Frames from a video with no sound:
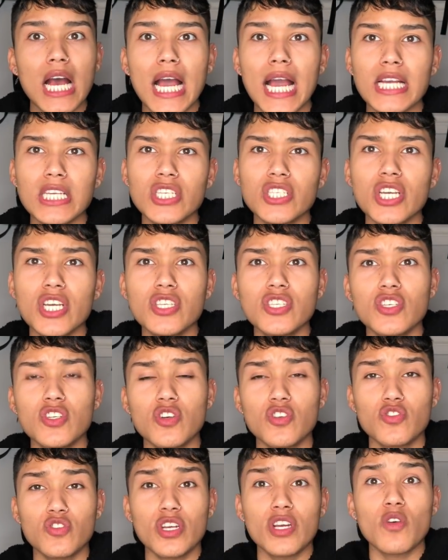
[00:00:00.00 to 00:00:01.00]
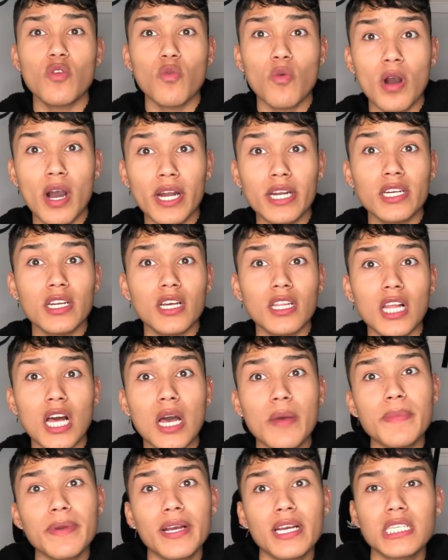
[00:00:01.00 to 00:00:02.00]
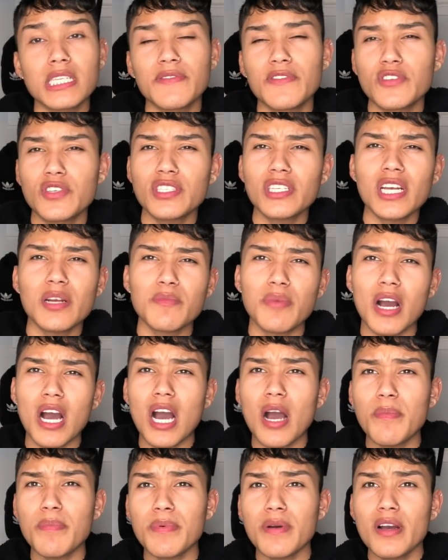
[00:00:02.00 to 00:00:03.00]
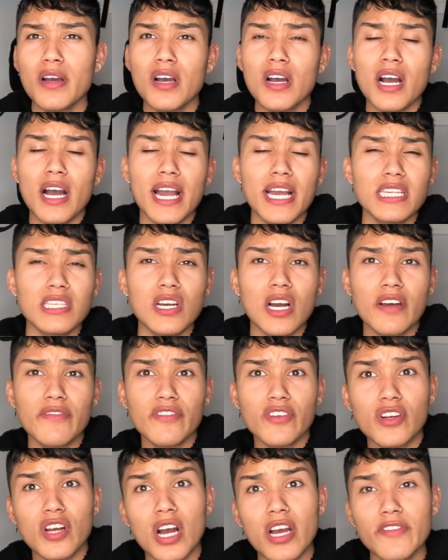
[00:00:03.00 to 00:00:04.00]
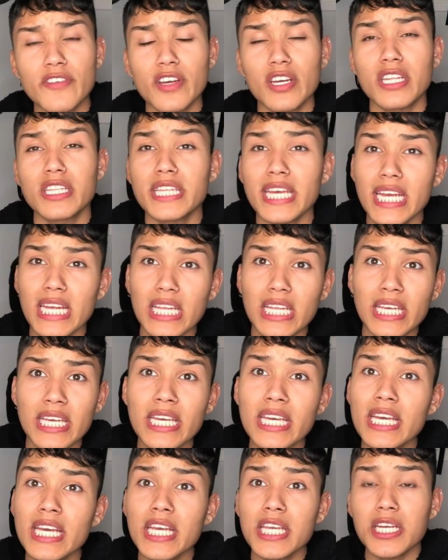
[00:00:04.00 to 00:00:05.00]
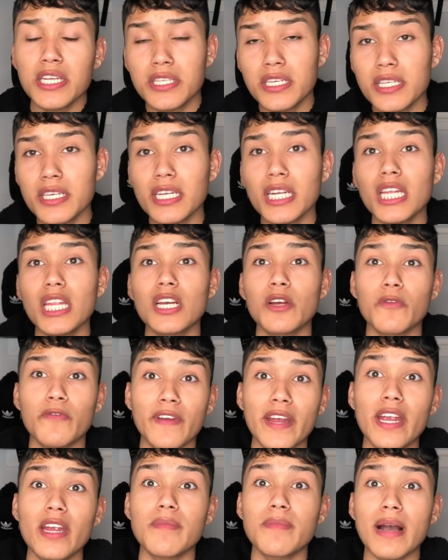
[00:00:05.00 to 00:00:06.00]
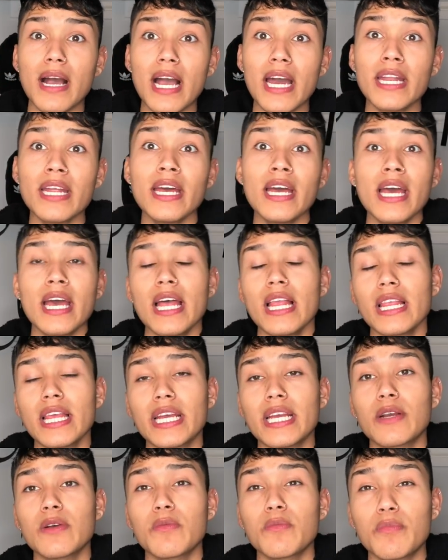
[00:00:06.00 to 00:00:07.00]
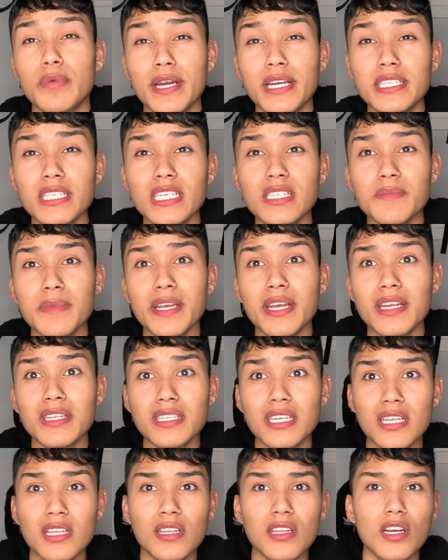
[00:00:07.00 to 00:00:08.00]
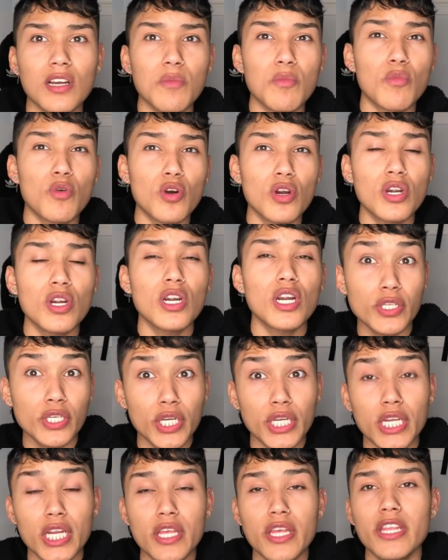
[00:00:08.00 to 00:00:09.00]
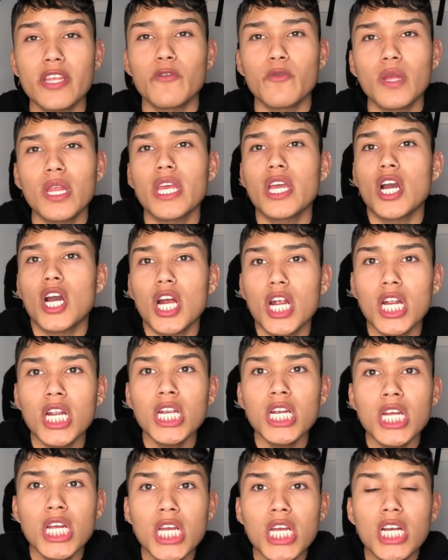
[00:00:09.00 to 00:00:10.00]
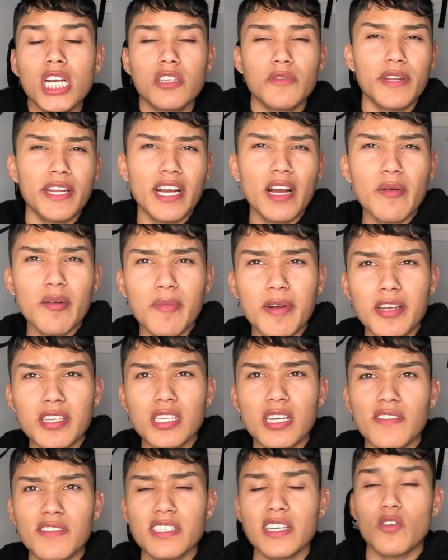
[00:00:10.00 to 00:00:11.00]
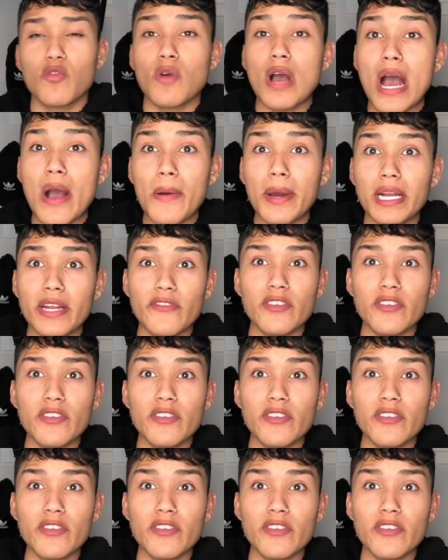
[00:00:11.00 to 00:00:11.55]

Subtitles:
I suggest you drink water a lot, because if you drink like pop, iced coffee, or coffee on a daily, your teeth are gonna look very bad. Like, braces make your teeth look more dirtier than they really are. Because when I got my braces, I was like, wow, I